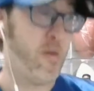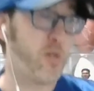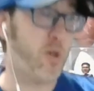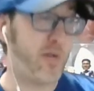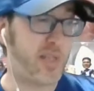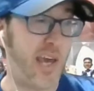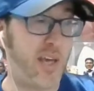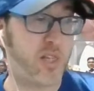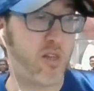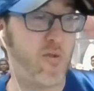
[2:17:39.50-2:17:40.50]
So it
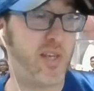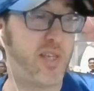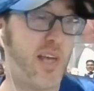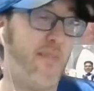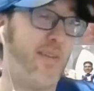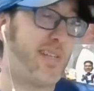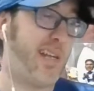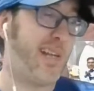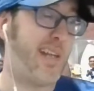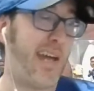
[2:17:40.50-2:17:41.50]
stays
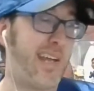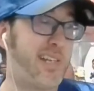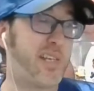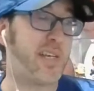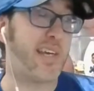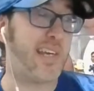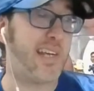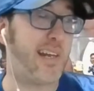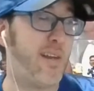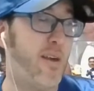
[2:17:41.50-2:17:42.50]
37-19.
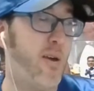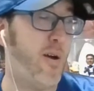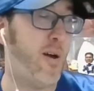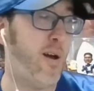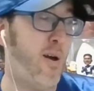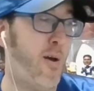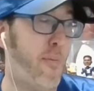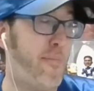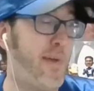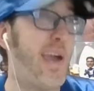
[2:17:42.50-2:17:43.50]
Oh
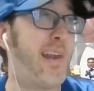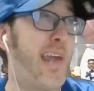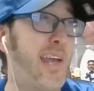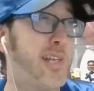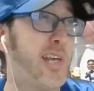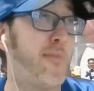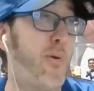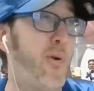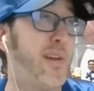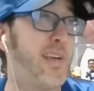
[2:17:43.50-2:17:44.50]
man,
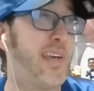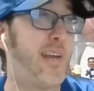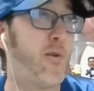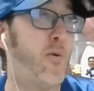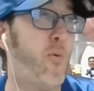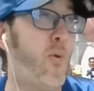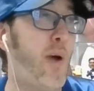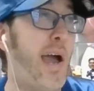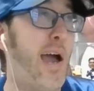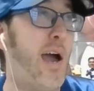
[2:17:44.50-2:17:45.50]
18-point lead.
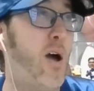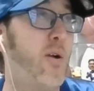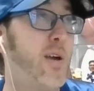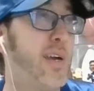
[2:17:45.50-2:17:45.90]
Wow.